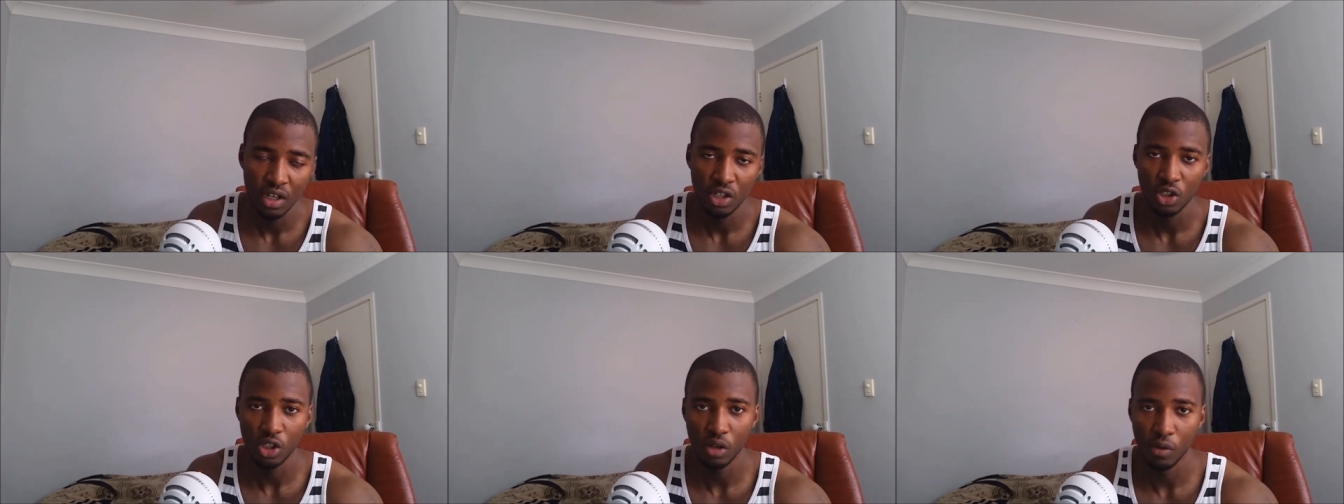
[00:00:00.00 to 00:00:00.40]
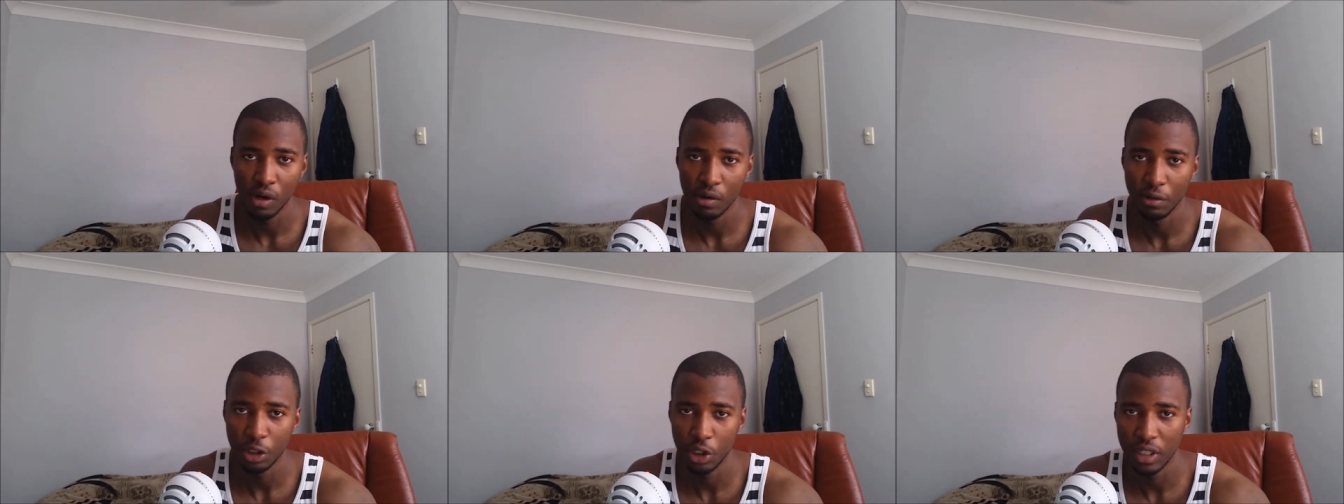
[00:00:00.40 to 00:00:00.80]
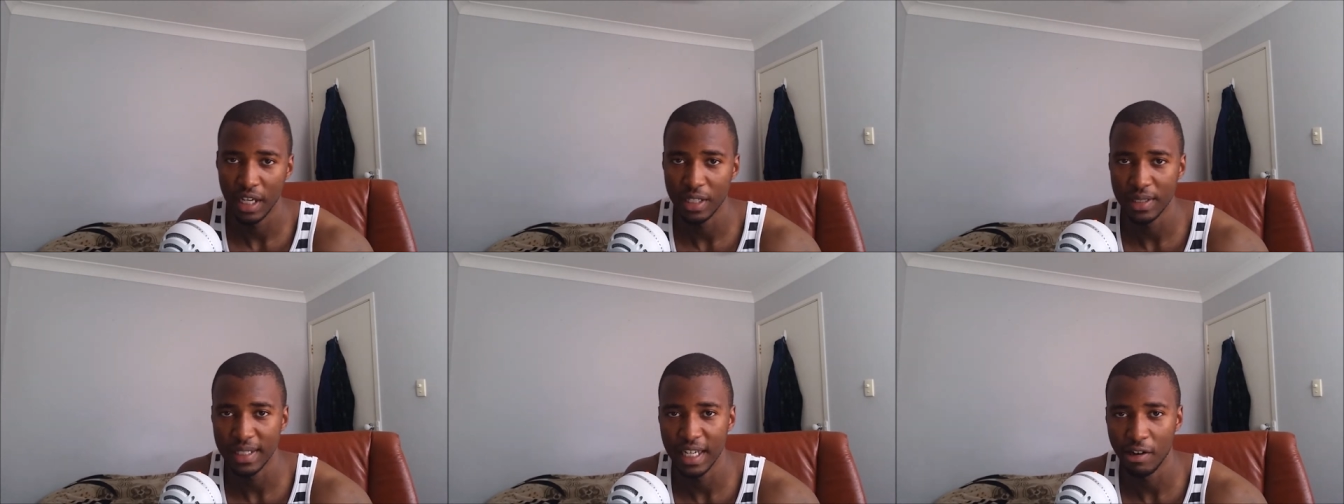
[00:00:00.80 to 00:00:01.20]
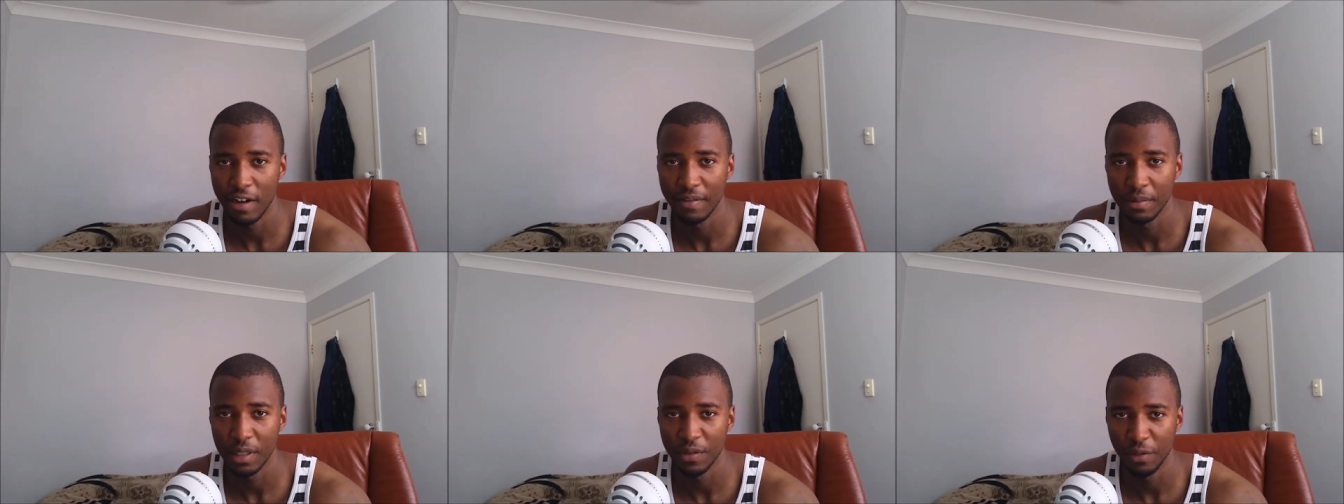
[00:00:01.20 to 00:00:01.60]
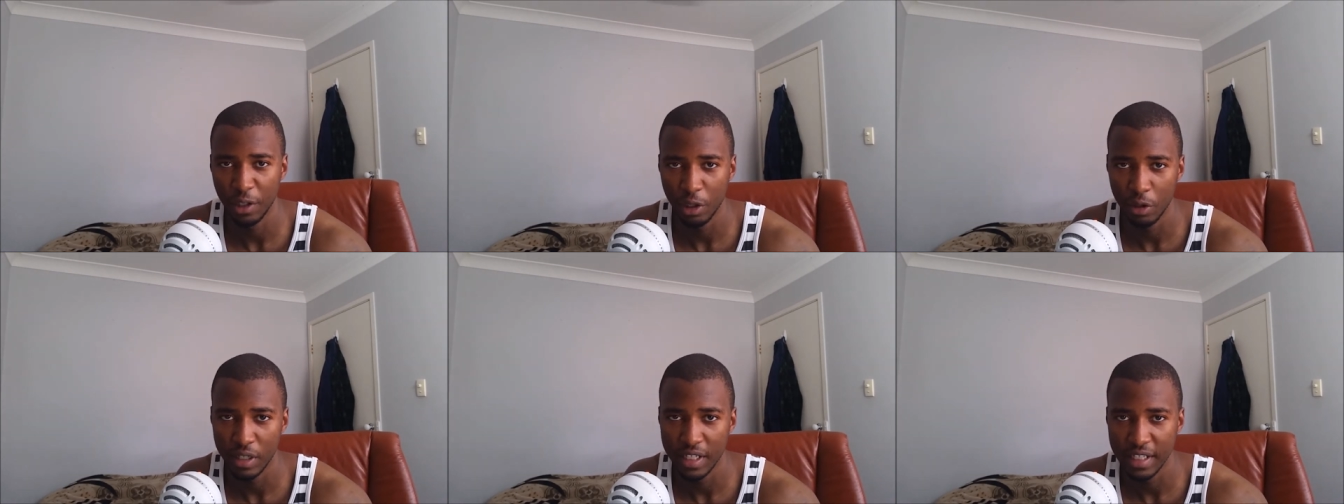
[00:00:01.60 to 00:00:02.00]
So what I want you guys to take away from this
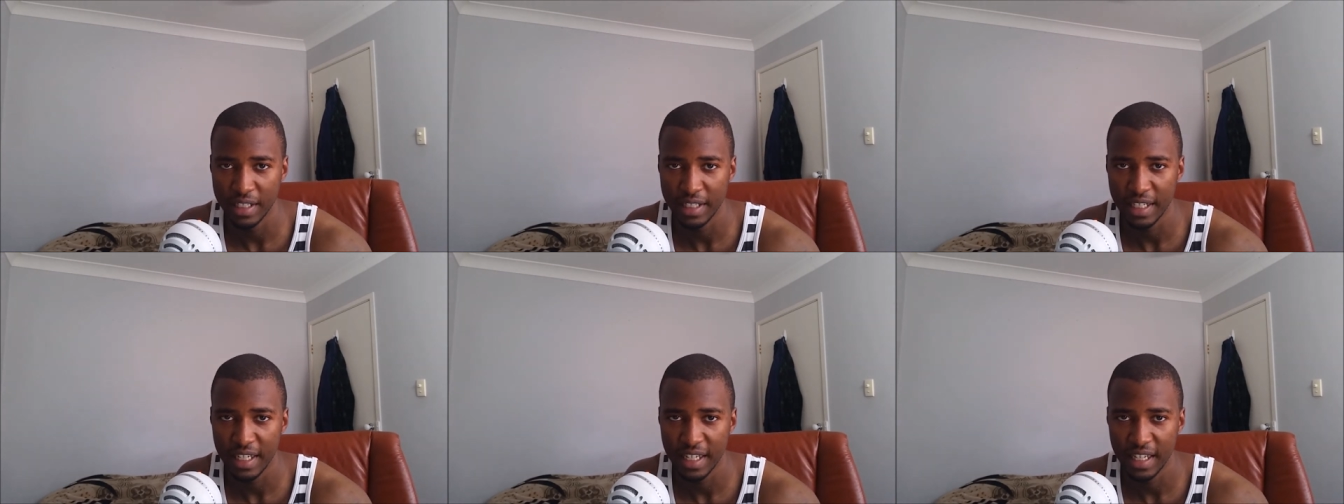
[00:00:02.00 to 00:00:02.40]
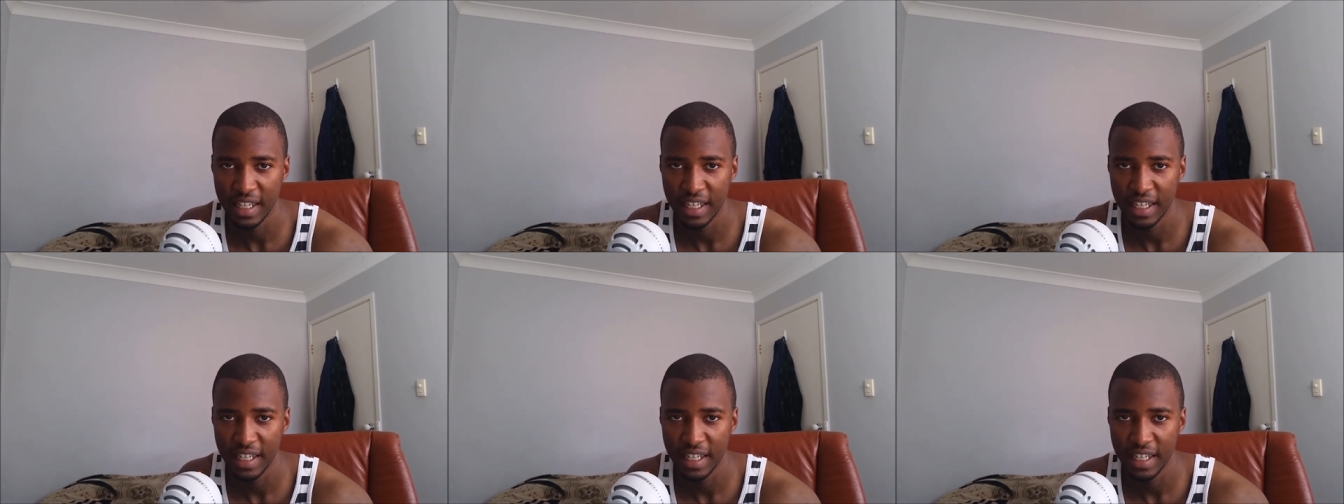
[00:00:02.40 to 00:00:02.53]
video is,